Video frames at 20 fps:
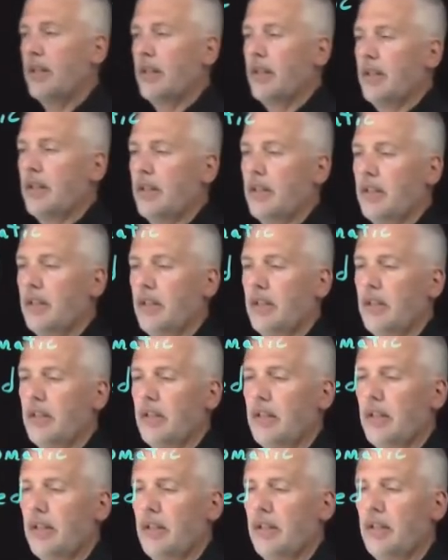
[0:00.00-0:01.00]

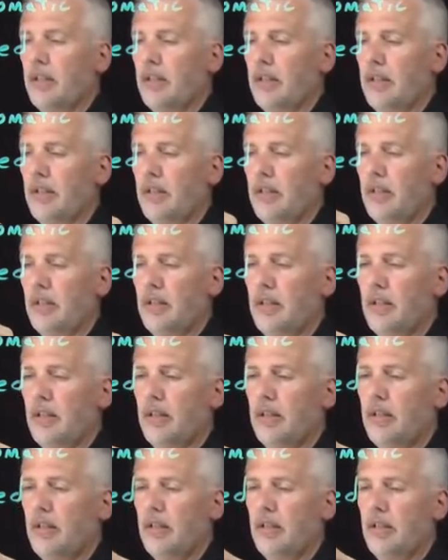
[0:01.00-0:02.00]
Nothing is said.